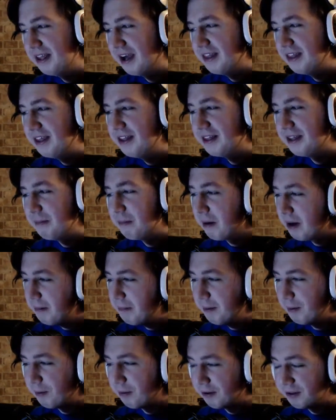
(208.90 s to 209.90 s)
think they might
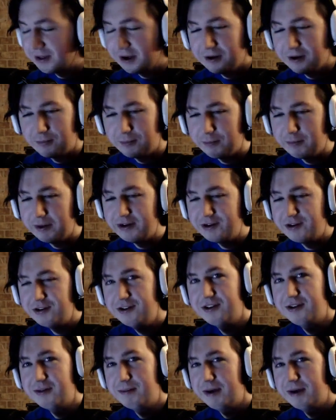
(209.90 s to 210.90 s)
be worth honorable
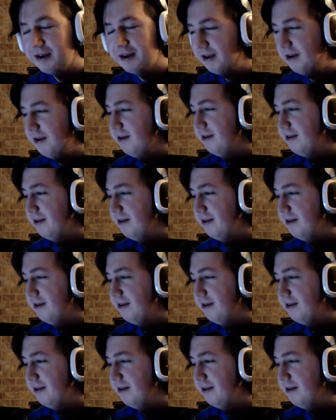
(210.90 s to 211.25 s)
mentions, depending.